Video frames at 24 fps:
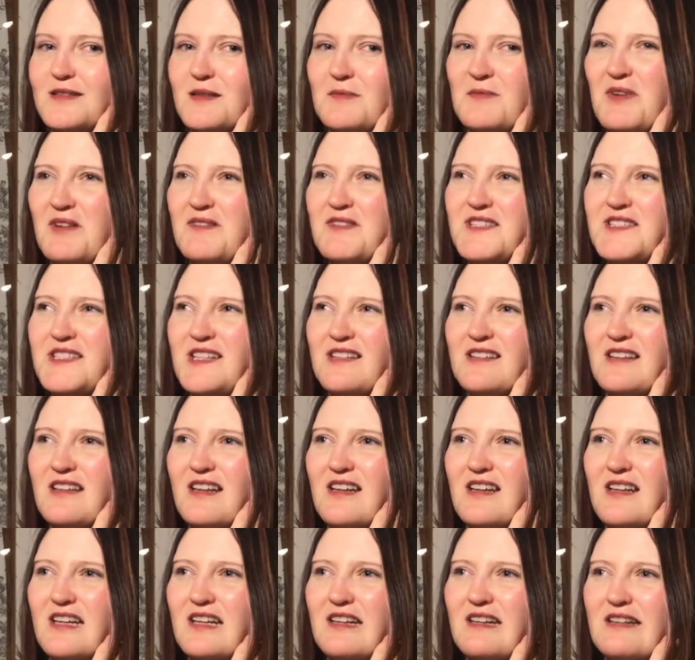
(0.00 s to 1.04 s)
I'm never saying
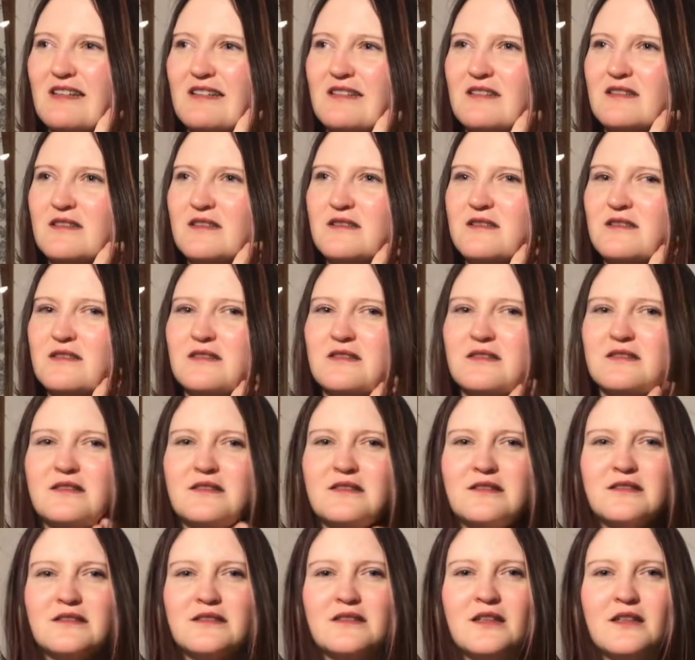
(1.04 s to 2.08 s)
that again,
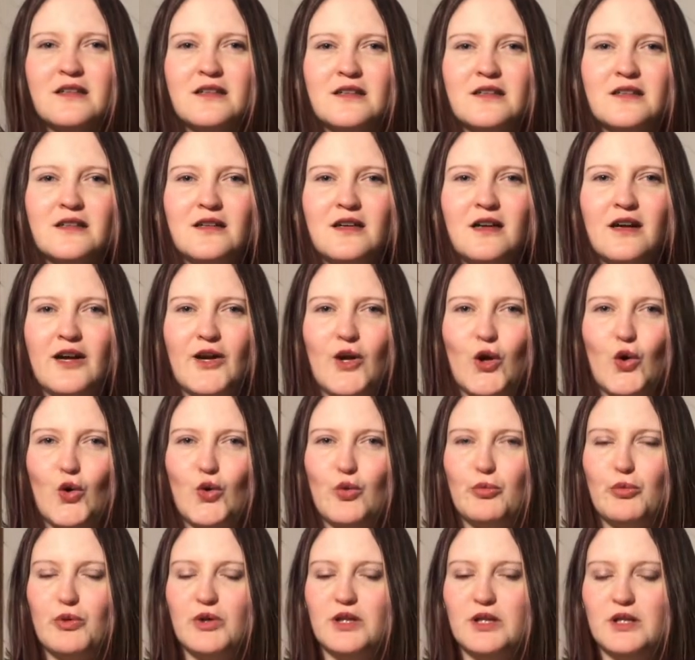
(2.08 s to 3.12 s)
I
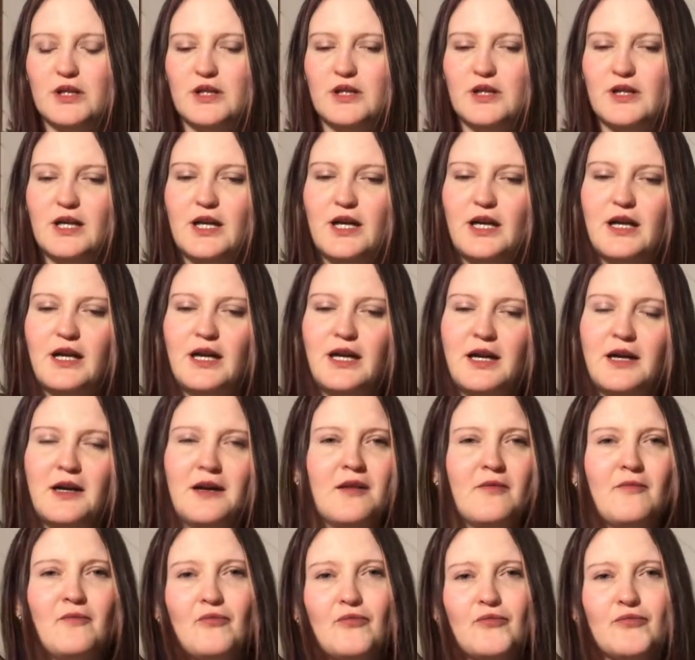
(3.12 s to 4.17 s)

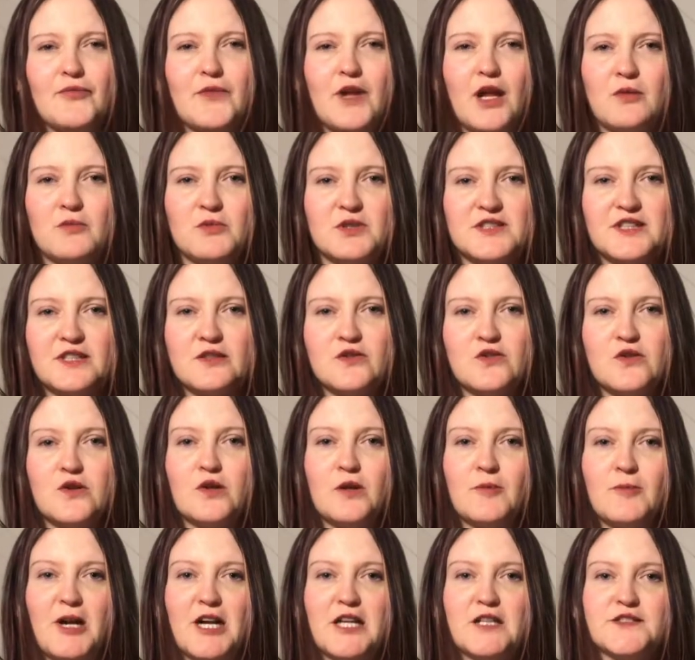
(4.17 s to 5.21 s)
hope. I'm just going to
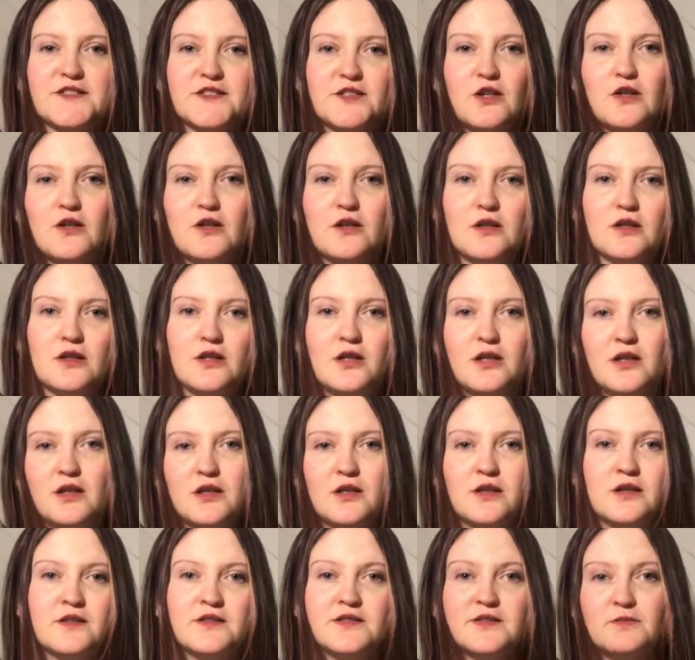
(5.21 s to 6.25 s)
talk about it, so
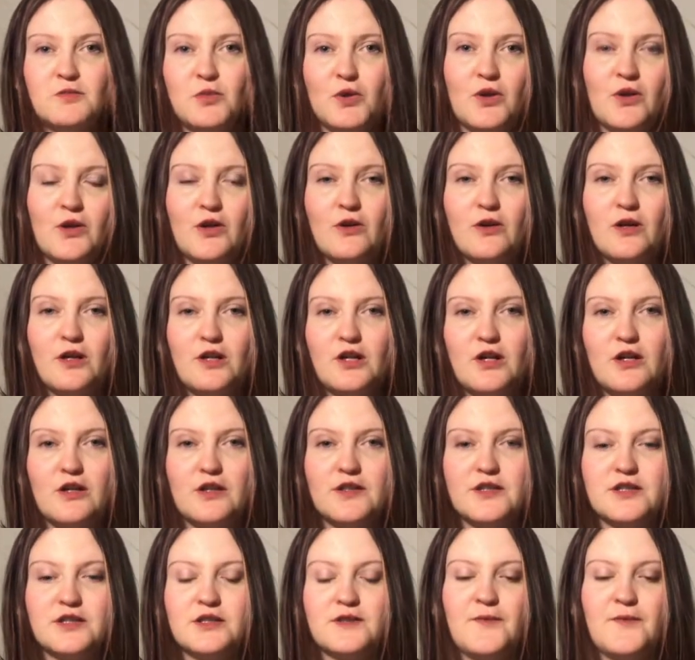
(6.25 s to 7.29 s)
spoiler alert.